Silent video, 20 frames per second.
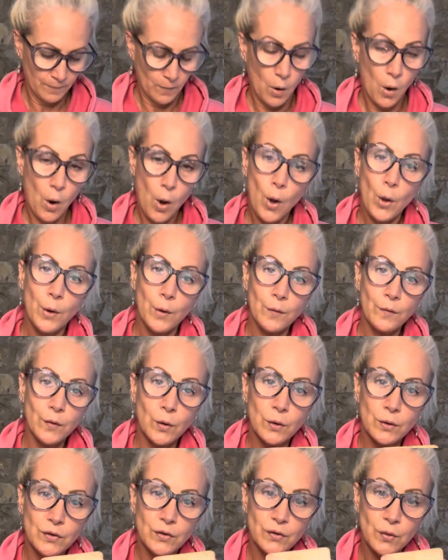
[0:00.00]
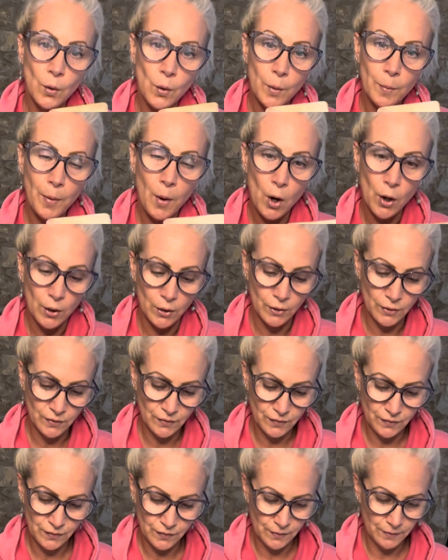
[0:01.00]
all of your soul
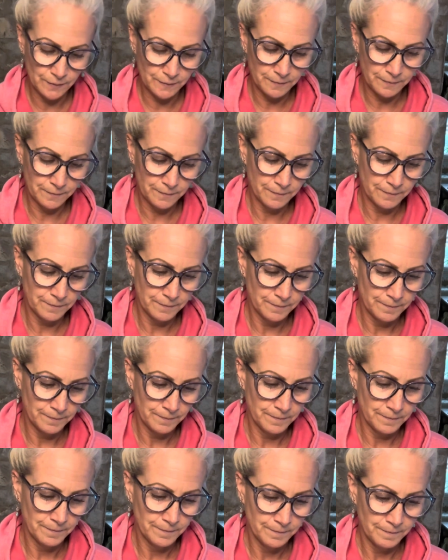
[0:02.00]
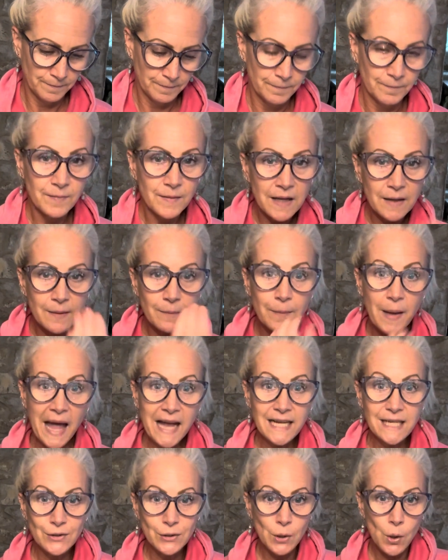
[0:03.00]
parts back
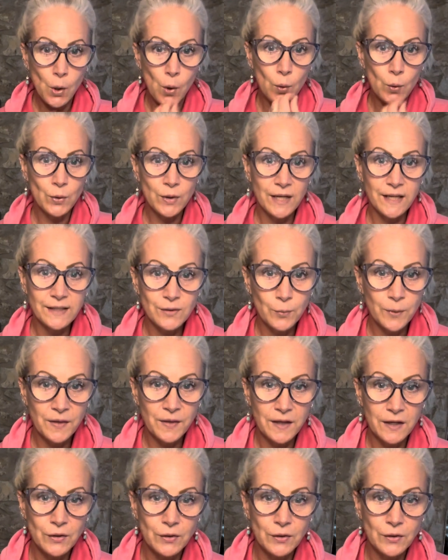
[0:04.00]
into wholeness within